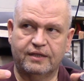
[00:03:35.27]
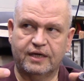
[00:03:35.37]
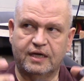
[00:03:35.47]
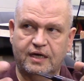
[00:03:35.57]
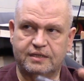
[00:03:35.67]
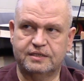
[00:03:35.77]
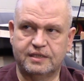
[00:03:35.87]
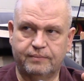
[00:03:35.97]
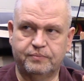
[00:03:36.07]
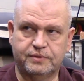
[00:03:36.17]

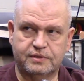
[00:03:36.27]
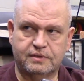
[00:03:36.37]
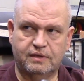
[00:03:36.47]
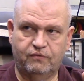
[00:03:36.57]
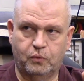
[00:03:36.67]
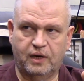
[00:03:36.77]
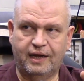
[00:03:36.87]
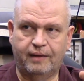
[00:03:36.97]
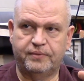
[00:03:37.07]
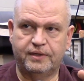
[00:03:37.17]
concepts of what
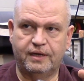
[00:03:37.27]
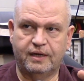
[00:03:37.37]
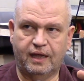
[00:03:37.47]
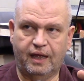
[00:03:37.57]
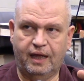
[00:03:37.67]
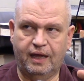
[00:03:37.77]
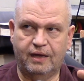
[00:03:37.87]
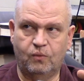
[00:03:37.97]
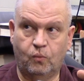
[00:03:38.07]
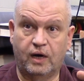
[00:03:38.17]
happened
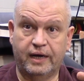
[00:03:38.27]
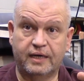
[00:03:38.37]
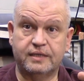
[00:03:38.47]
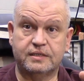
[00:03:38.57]
and why I